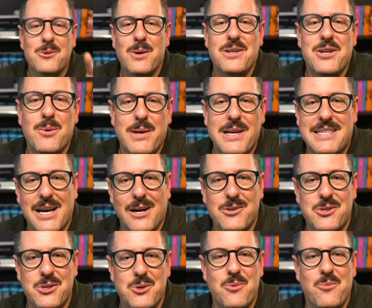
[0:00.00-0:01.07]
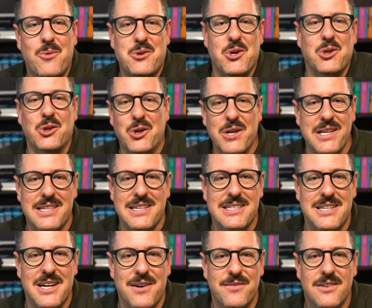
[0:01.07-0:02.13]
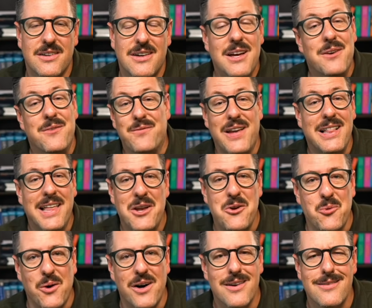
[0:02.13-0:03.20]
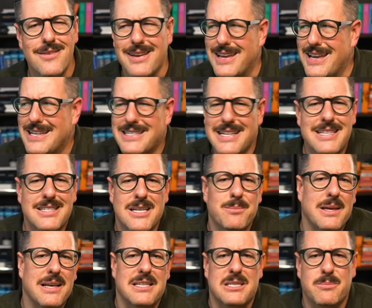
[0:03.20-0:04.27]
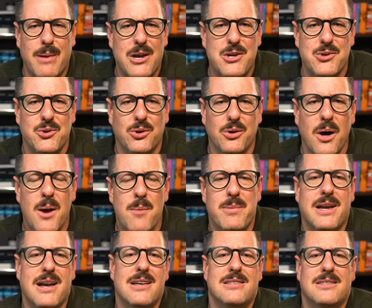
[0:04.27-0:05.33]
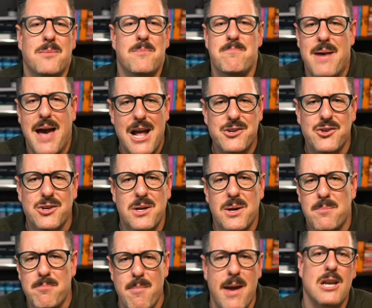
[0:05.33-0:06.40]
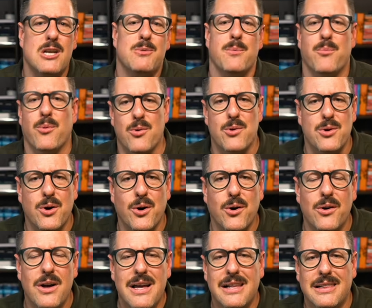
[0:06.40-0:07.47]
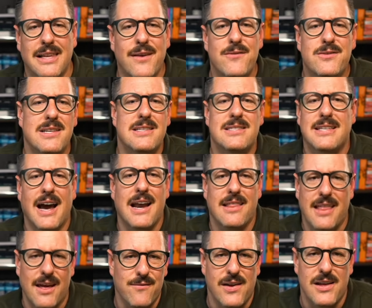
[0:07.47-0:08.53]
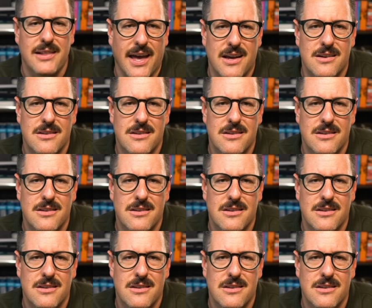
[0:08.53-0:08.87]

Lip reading: nobody tells you when you're learning this stuff. VLAN 1 isn't something special because some magic management protocol lives inside of that VLAN.